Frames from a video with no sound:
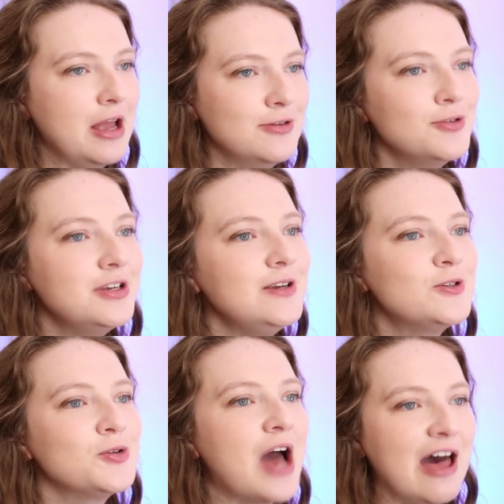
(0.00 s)
You need
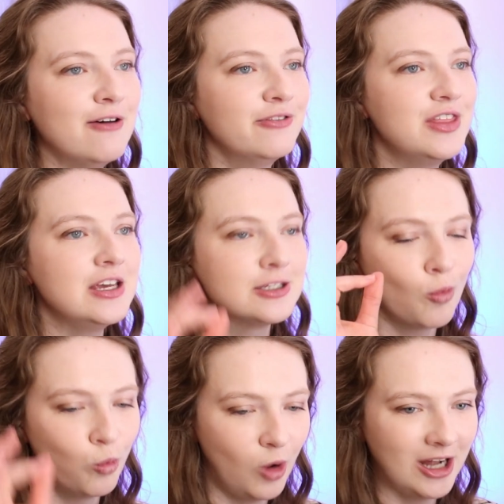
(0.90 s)
to have this
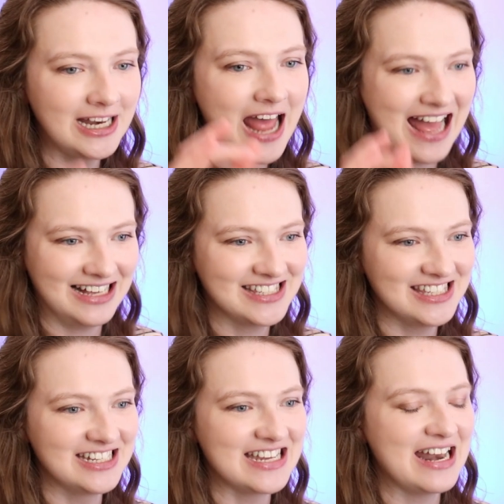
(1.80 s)
one
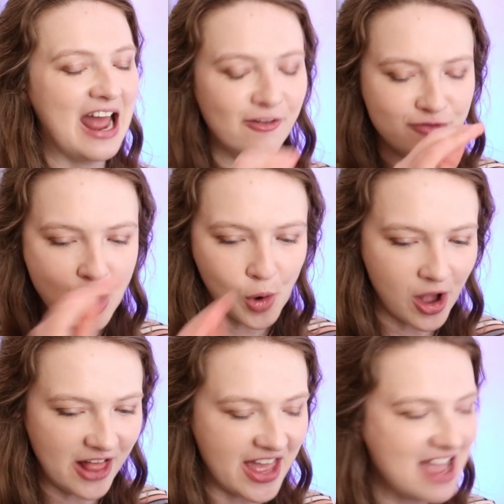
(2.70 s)
accent and have no
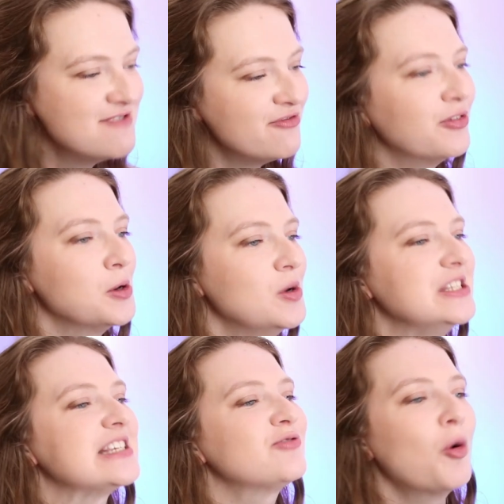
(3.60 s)
other
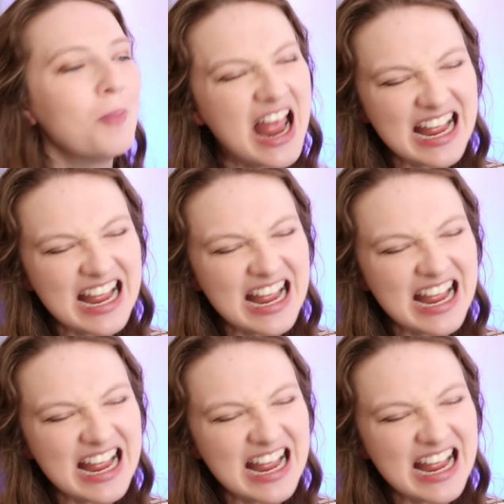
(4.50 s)
influence from